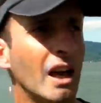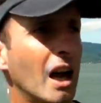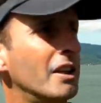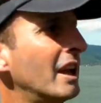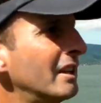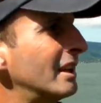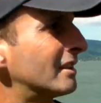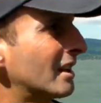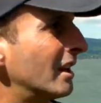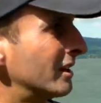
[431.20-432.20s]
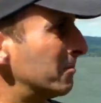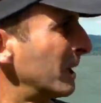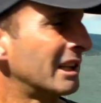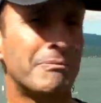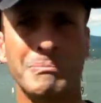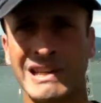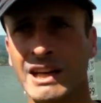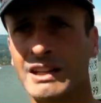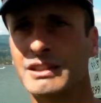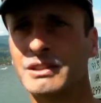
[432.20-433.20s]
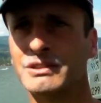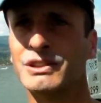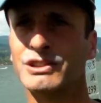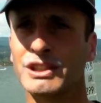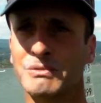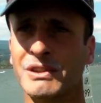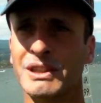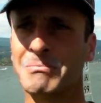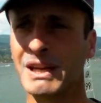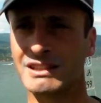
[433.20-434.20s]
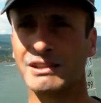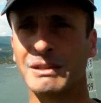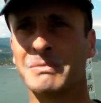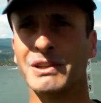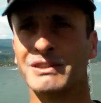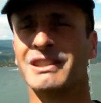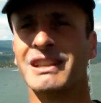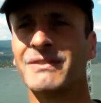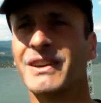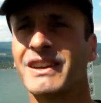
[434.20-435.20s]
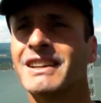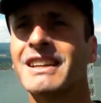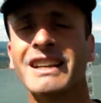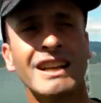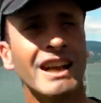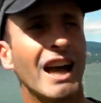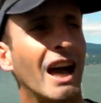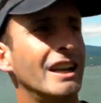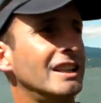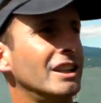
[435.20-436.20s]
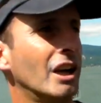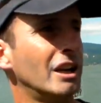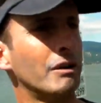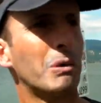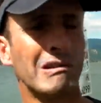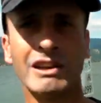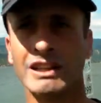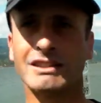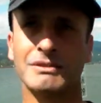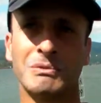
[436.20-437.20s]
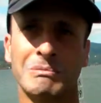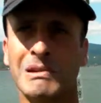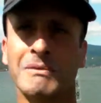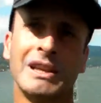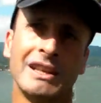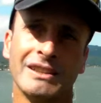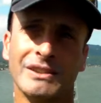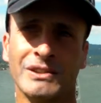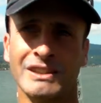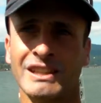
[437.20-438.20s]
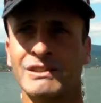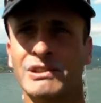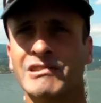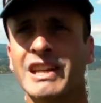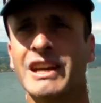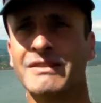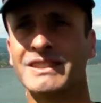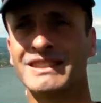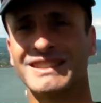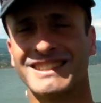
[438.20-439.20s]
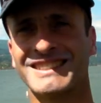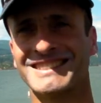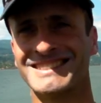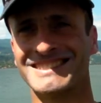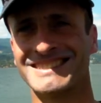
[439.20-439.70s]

And then there's kind of the bling brigade who just want the best looking boat in the dinghy park. And and if we're honest, we're probably in all 3 camps. So.